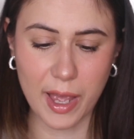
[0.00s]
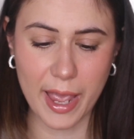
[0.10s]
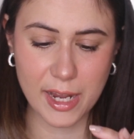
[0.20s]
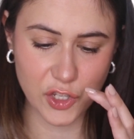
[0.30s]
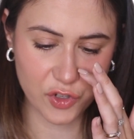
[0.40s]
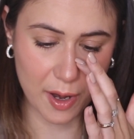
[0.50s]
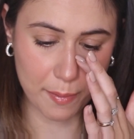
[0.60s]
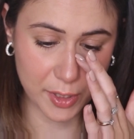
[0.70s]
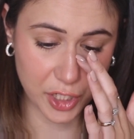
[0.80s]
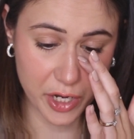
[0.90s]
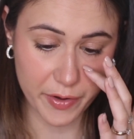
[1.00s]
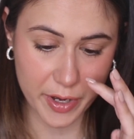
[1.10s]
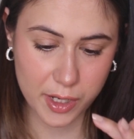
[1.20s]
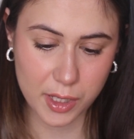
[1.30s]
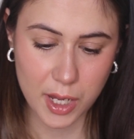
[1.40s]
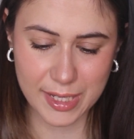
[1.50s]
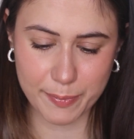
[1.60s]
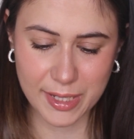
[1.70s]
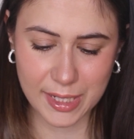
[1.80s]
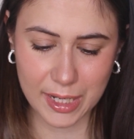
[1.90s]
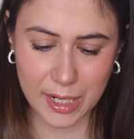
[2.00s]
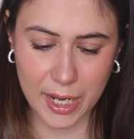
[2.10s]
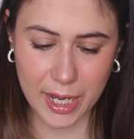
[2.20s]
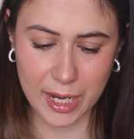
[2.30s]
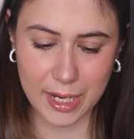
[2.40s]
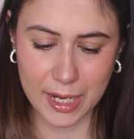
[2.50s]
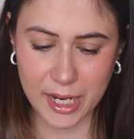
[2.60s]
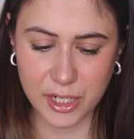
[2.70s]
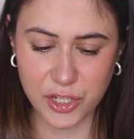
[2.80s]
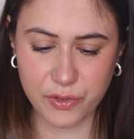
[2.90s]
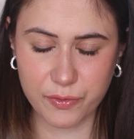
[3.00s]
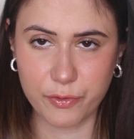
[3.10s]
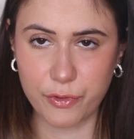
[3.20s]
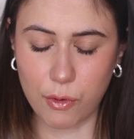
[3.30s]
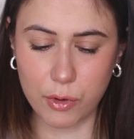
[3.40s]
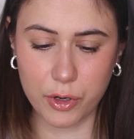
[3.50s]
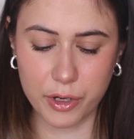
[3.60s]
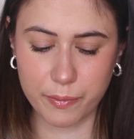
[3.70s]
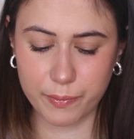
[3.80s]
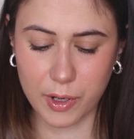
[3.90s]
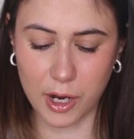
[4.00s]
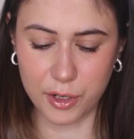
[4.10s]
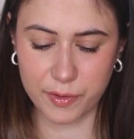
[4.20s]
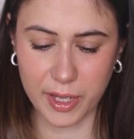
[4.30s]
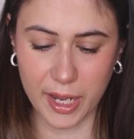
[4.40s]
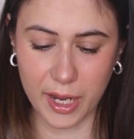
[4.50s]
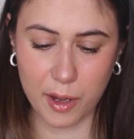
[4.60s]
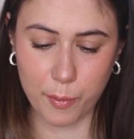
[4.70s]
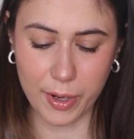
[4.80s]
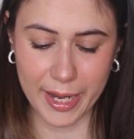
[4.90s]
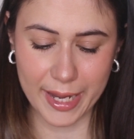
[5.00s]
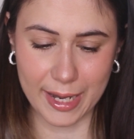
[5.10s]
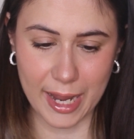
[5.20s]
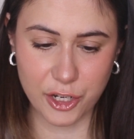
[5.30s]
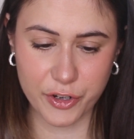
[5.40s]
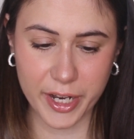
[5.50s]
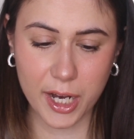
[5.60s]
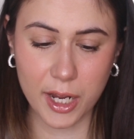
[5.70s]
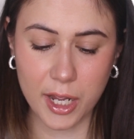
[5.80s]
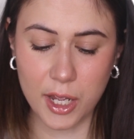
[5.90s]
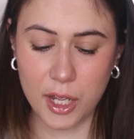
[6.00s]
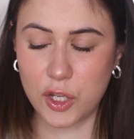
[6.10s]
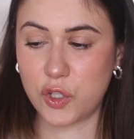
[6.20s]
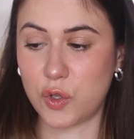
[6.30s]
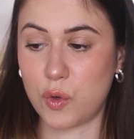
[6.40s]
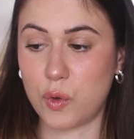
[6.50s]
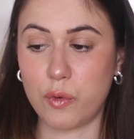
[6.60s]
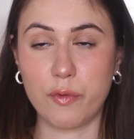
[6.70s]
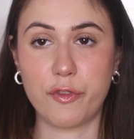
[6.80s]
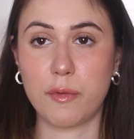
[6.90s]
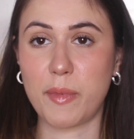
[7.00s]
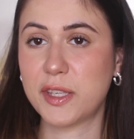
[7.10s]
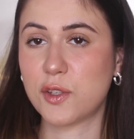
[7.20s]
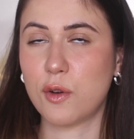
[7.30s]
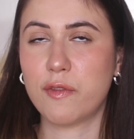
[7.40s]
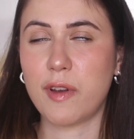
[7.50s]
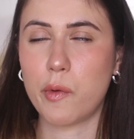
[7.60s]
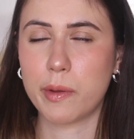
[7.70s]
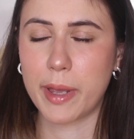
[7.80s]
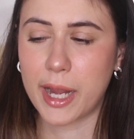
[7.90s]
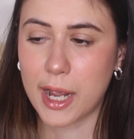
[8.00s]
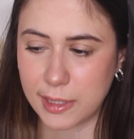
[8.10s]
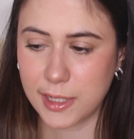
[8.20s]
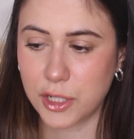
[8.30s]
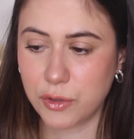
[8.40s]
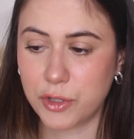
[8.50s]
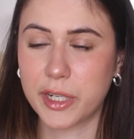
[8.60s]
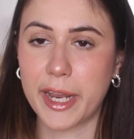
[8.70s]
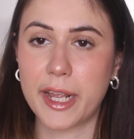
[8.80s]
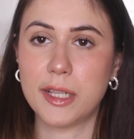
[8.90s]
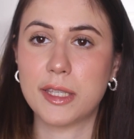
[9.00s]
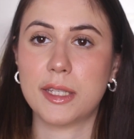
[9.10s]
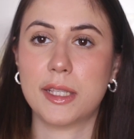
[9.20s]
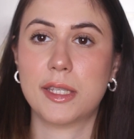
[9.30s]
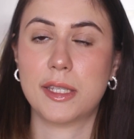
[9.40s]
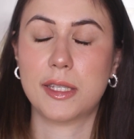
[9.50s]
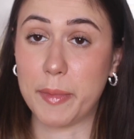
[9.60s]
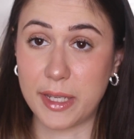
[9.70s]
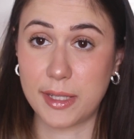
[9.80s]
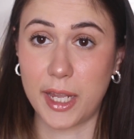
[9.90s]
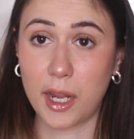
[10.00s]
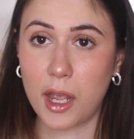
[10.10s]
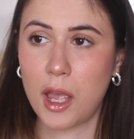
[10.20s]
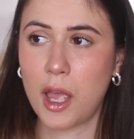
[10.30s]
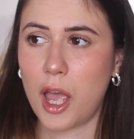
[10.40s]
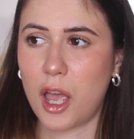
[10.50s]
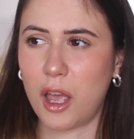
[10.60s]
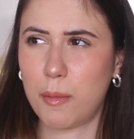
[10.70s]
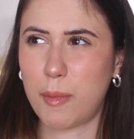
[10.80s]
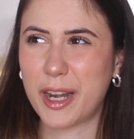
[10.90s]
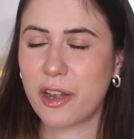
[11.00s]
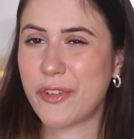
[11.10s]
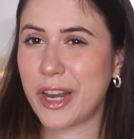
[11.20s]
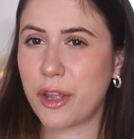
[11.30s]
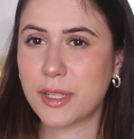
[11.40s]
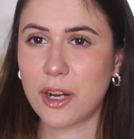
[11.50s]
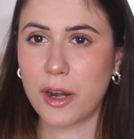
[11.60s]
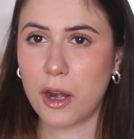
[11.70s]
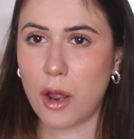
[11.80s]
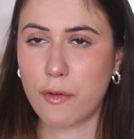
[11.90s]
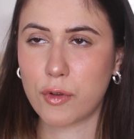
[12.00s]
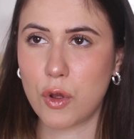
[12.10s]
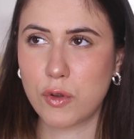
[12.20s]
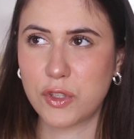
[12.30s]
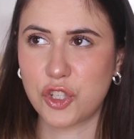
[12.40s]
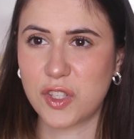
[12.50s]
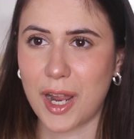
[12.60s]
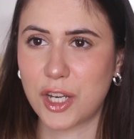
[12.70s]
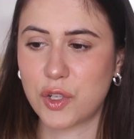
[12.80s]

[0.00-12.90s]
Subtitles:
that extra material. It's basically like a lint roller kind of thing, but like electric. So for my sofa, when my cats that do their nails, it's amazing. I didn't really use it on a lot of clothes, just like